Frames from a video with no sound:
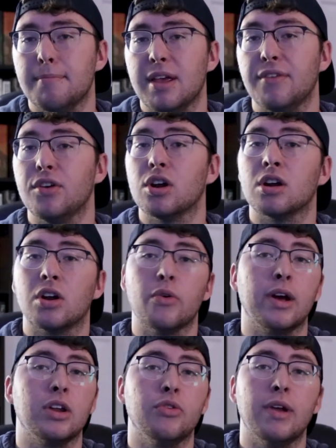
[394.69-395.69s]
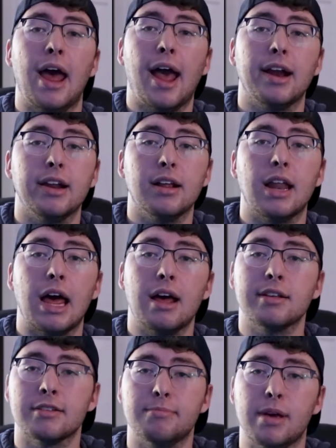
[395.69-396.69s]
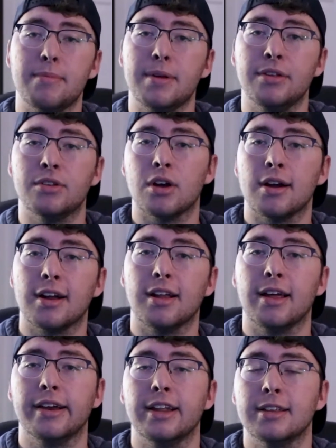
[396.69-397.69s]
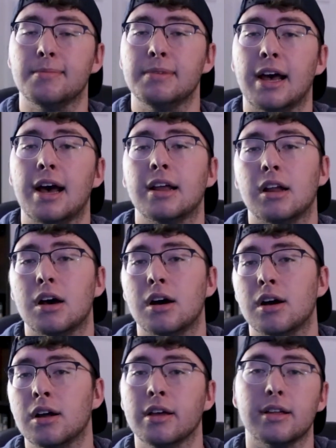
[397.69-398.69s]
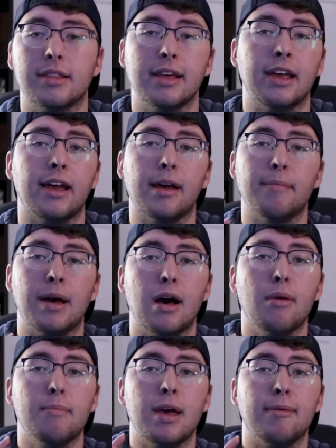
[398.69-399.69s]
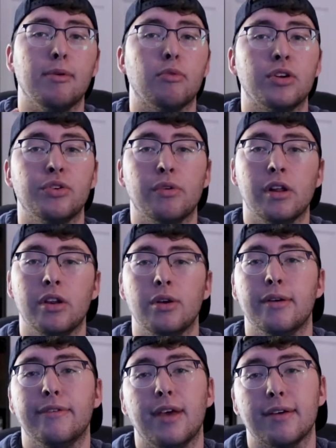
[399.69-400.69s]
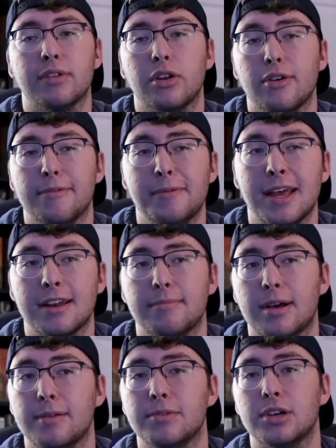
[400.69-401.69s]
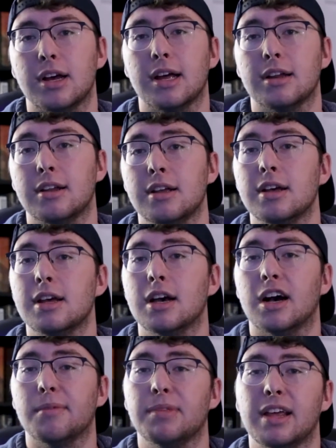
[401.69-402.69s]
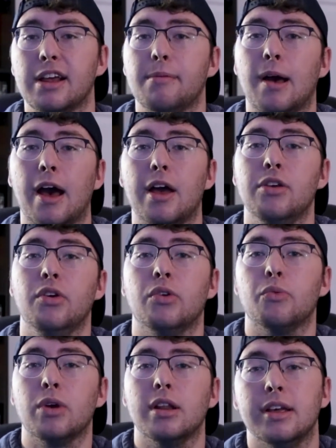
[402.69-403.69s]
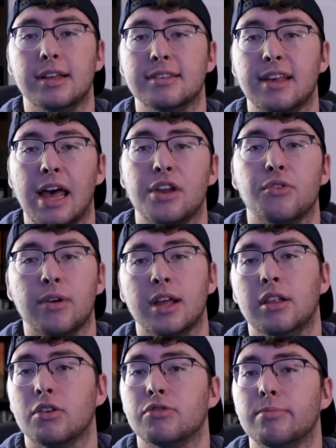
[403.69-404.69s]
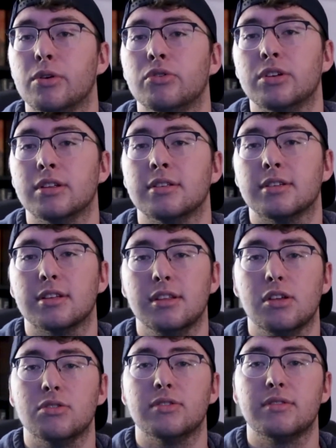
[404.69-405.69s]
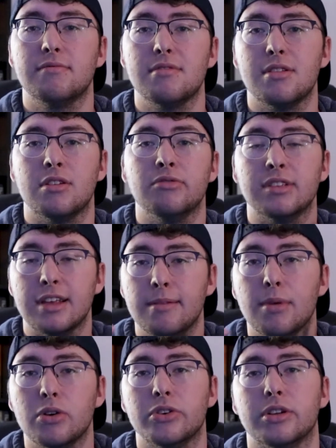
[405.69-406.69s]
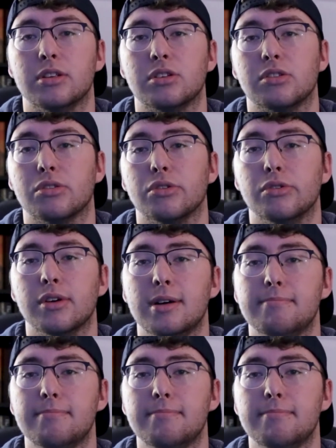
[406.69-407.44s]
If you're going to an acting class, maybe start collecting some dialogue, thinking about maybe what you want to do if you have to do a pantomime shot. Thinking about how you can really exaggerate those motions, those emotions through